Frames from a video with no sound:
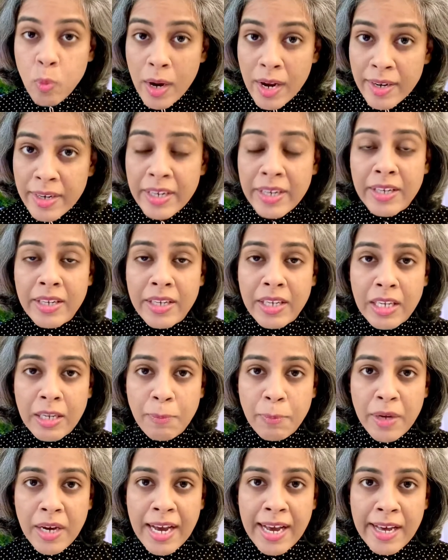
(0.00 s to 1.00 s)

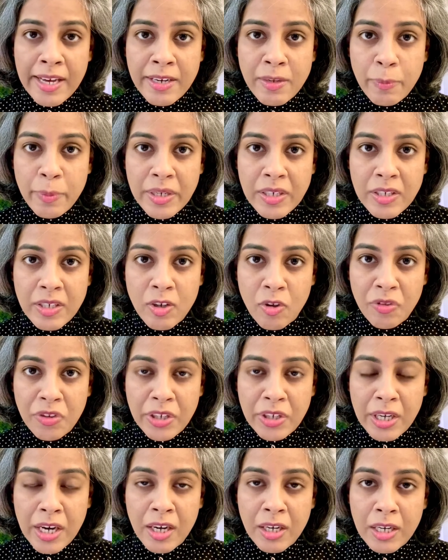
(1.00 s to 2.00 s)
innkeeper had pity on the
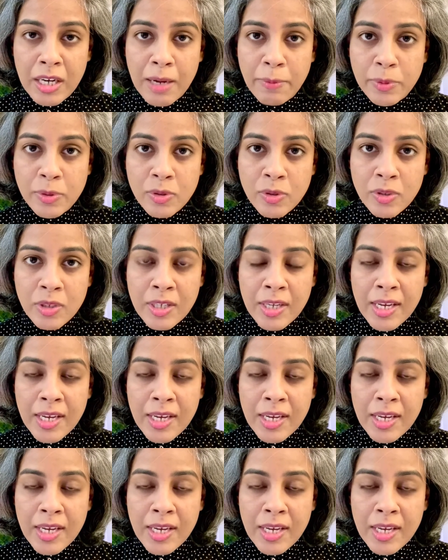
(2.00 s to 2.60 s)
young couple.